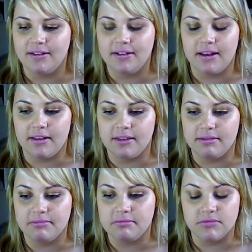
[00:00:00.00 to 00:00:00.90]
Yeah,
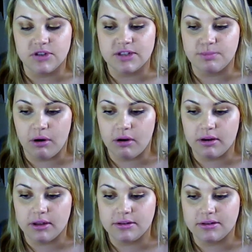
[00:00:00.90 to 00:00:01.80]
and just bought
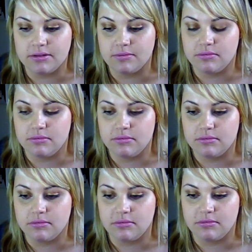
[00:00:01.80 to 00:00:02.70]
it.
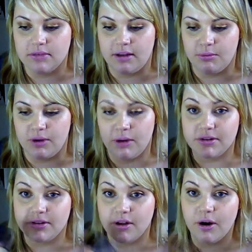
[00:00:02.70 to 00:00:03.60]
And when I
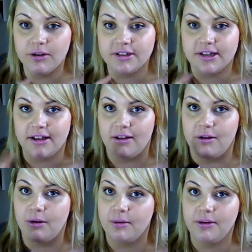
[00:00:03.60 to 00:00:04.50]
was in the hotel, I
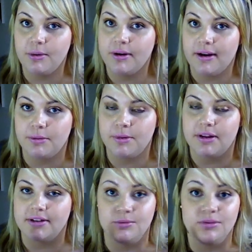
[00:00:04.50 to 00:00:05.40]
already regret it
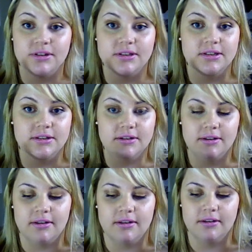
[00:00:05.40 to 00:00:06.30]
because it
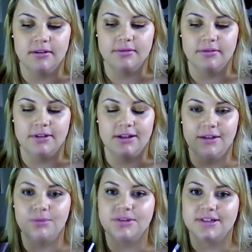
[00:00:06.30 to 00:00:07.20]

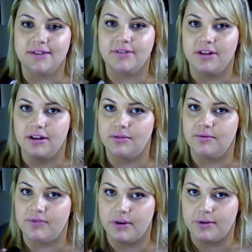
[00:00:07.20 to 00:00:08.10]
was definitely
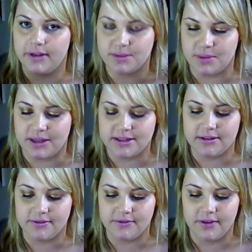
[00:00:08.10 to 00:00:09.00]
very
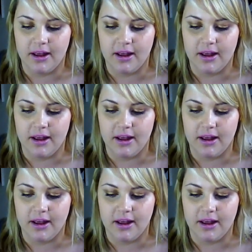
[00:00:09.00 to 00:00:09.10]
expensive.